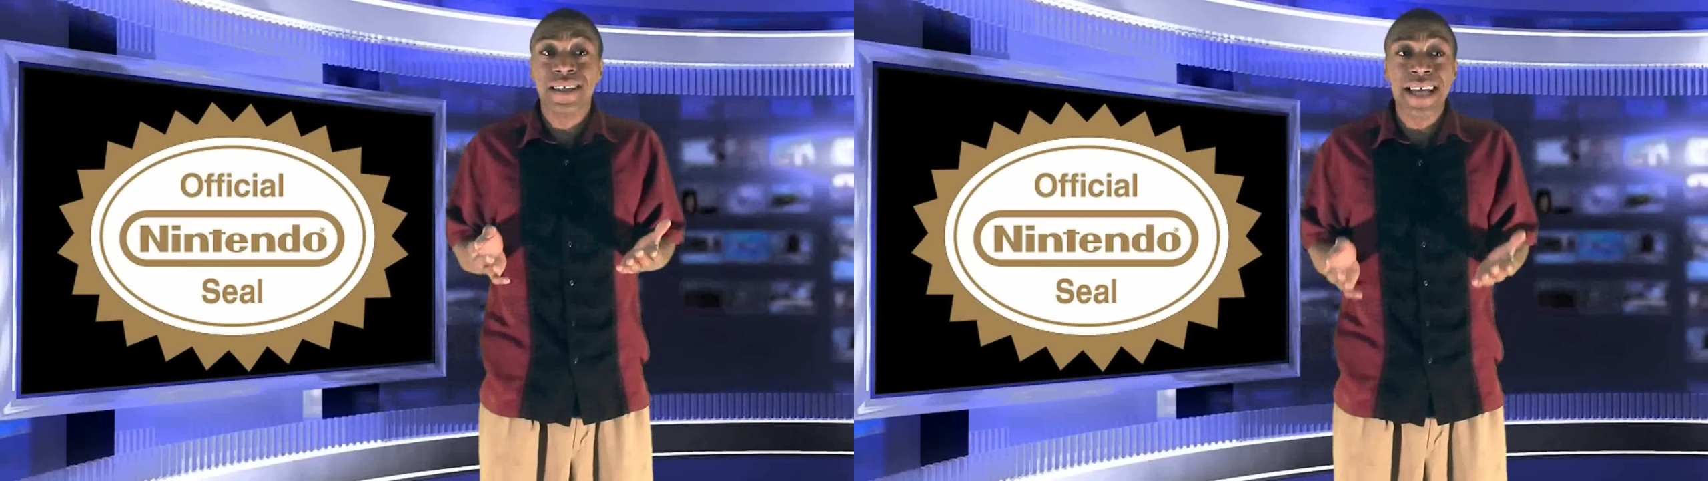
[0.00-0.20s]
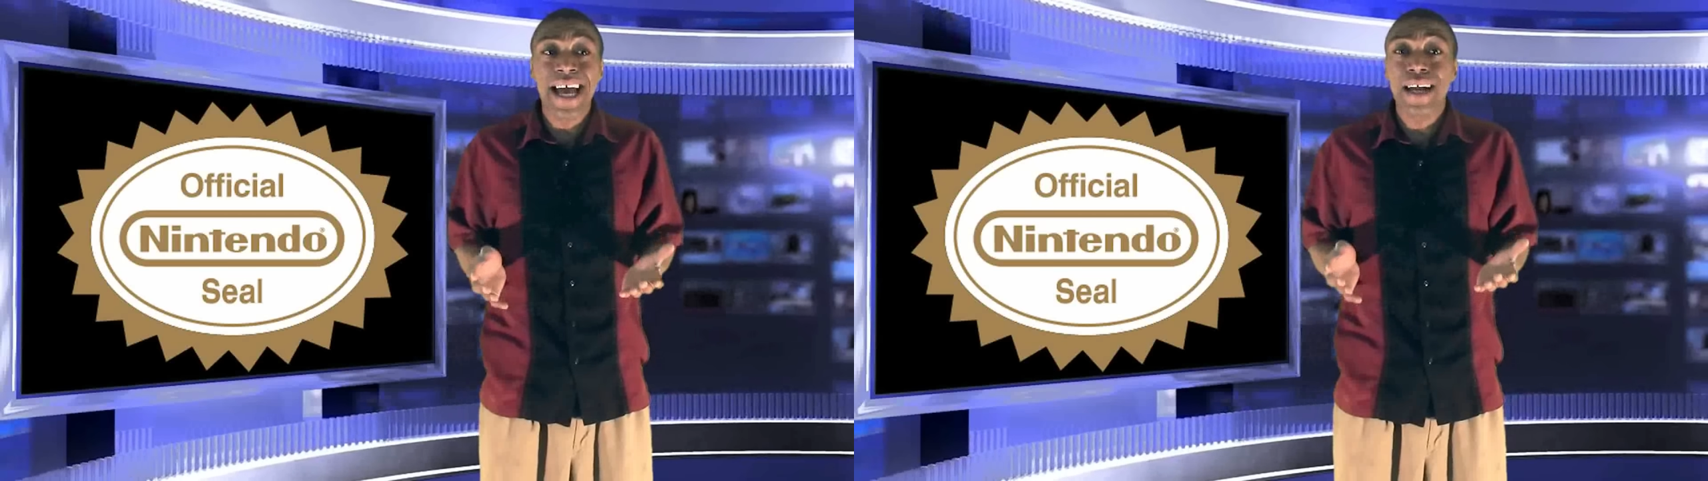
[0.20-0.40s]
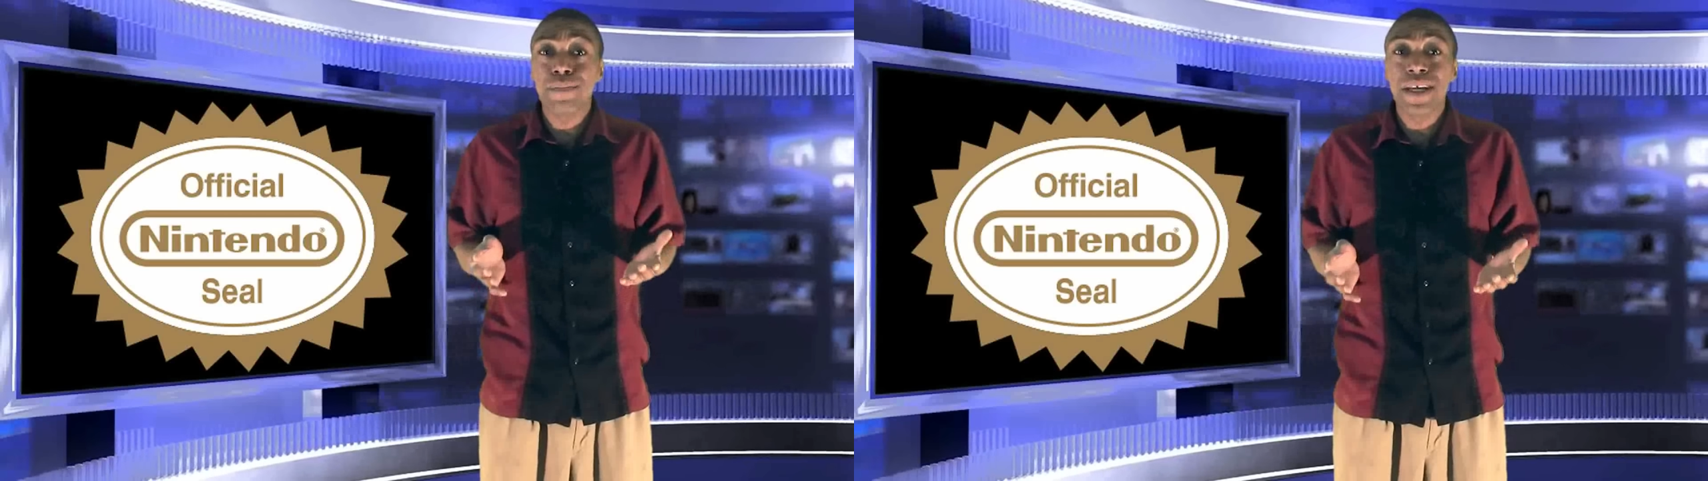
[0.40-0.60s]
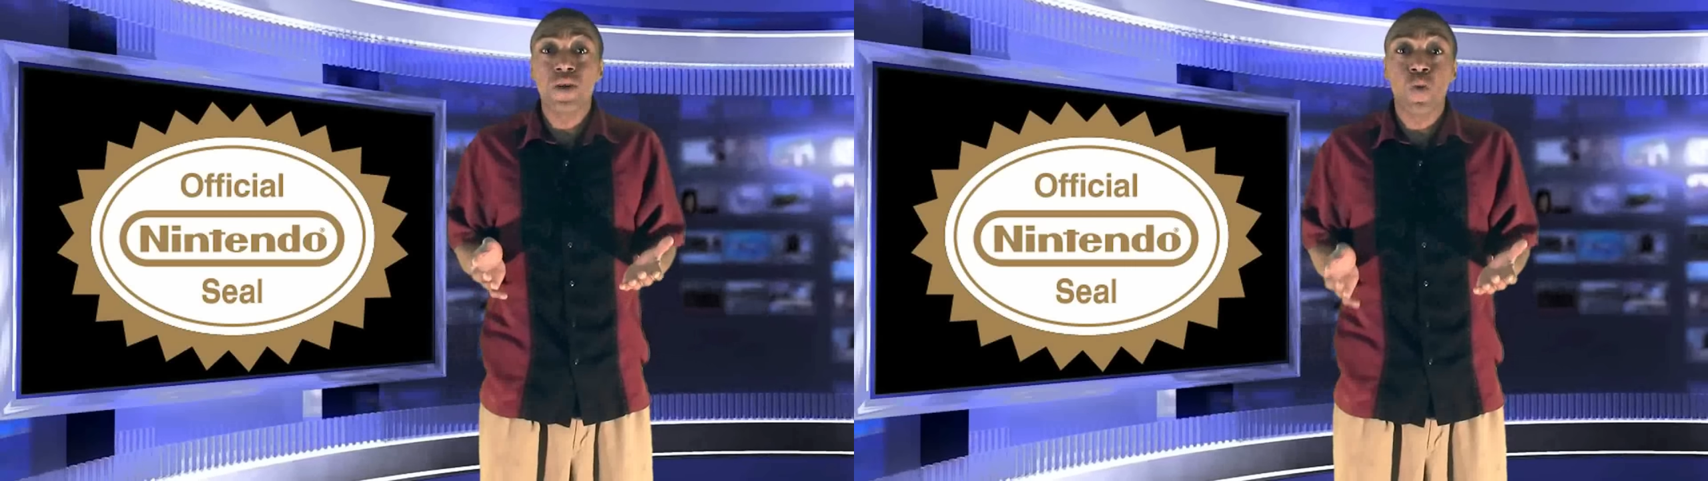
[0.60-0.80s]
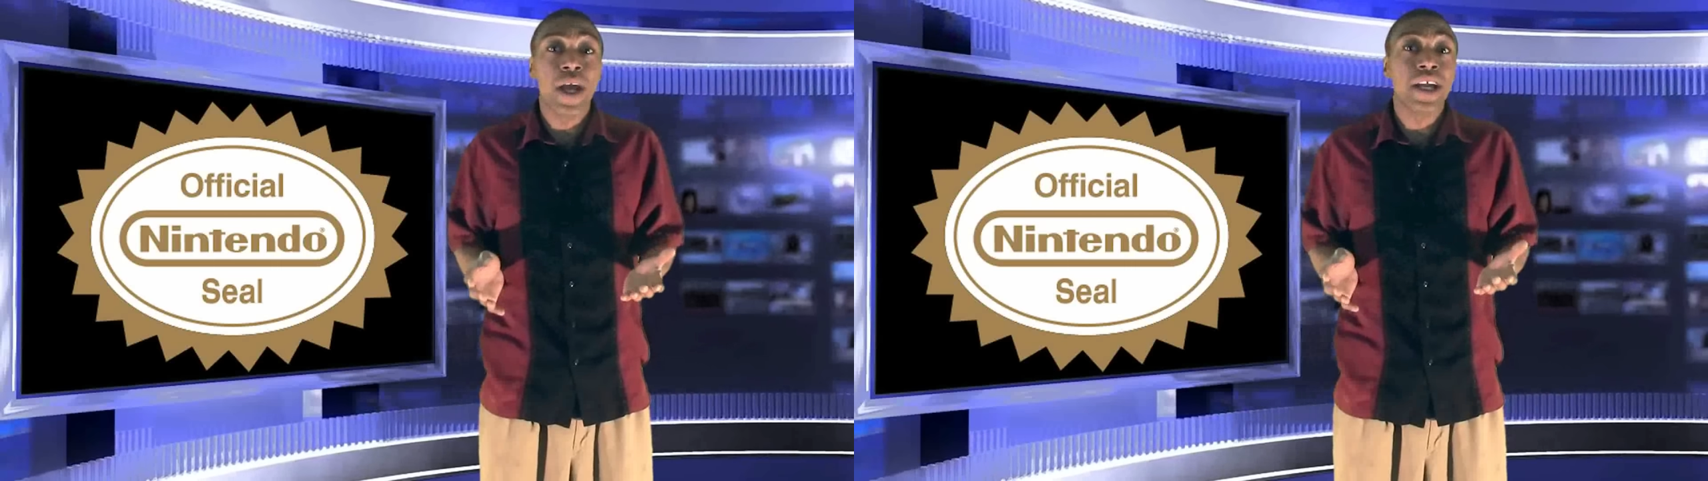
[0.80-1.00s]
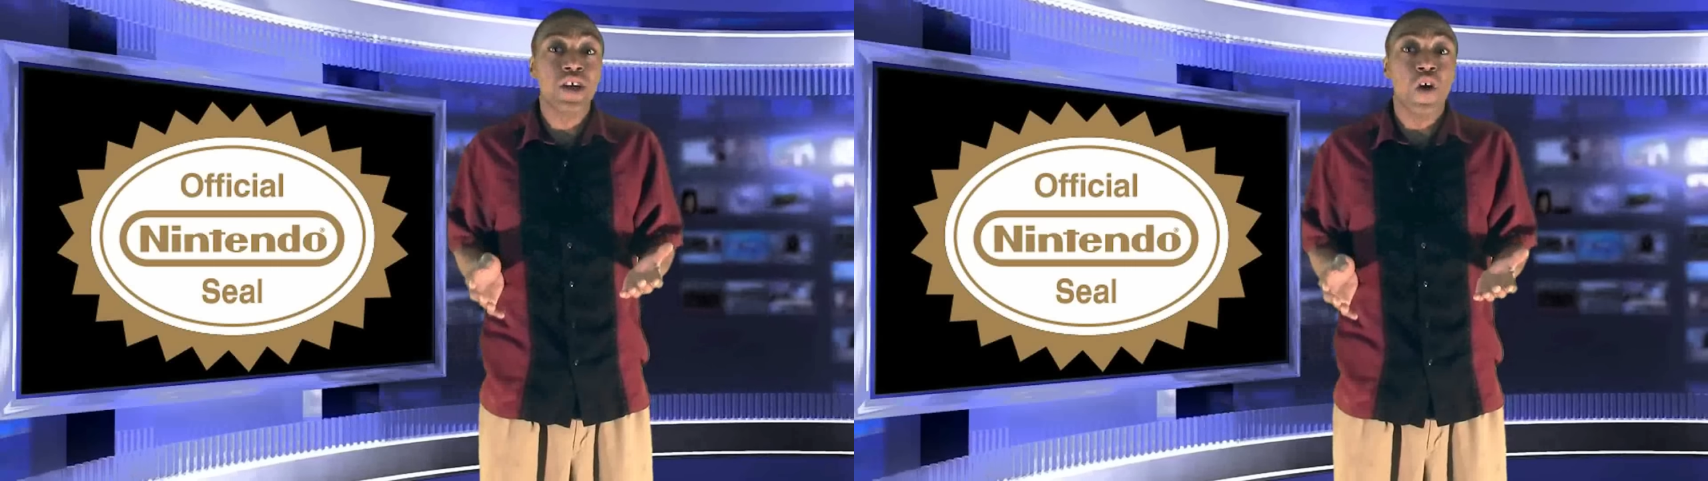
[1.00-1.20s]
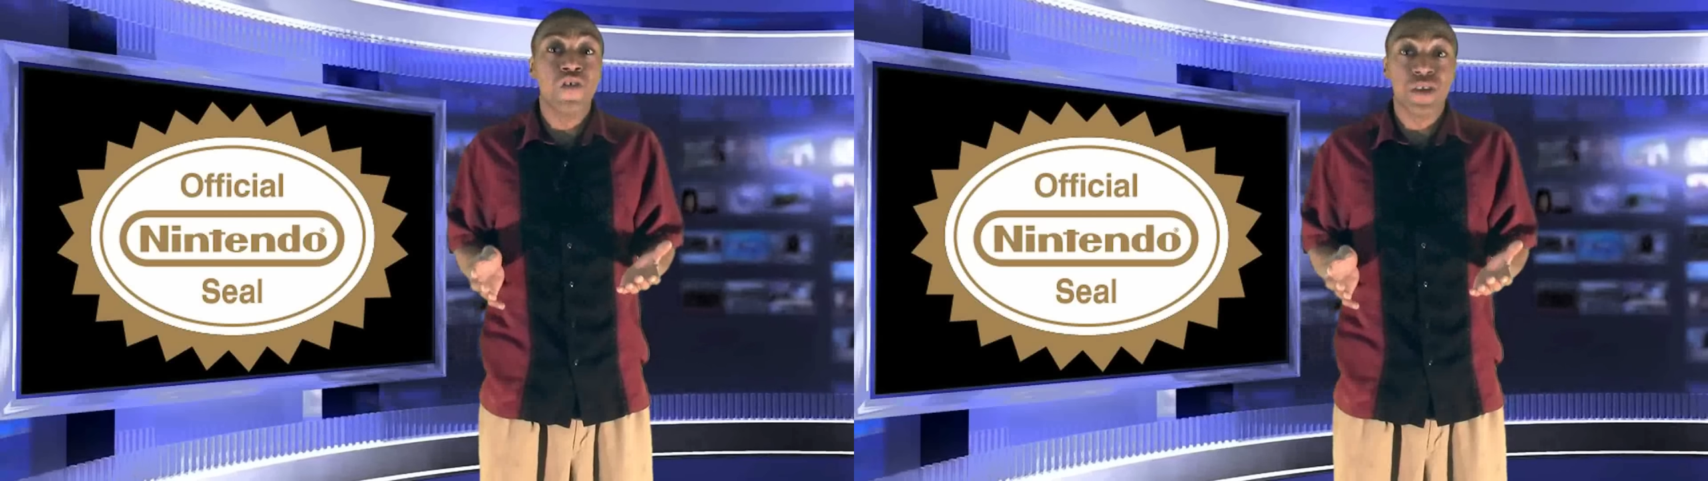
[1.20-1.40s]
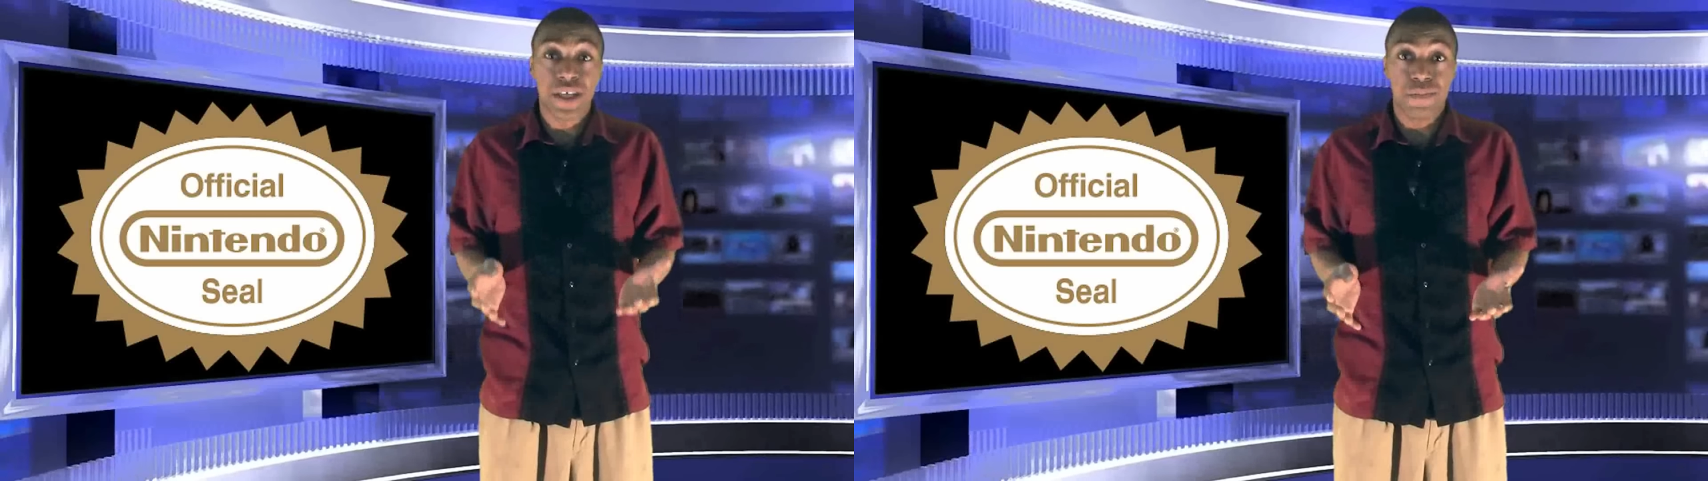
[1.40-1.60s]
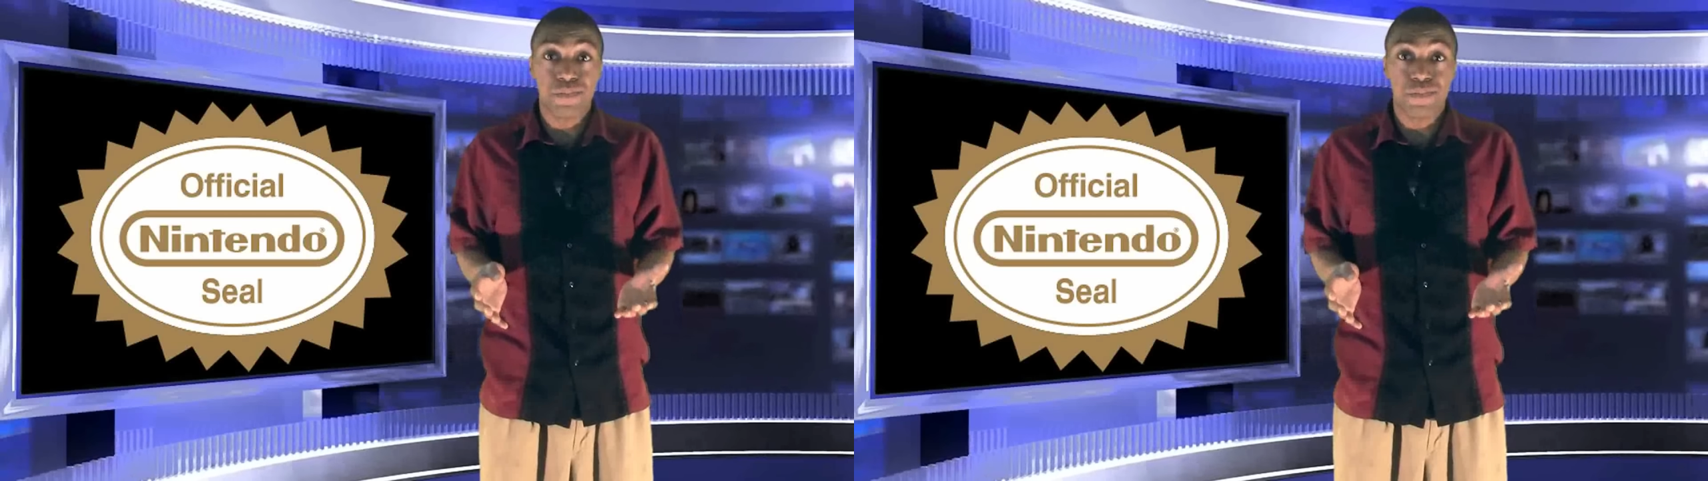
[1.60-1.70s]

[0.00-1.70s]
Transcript: That'd be the way to go for them.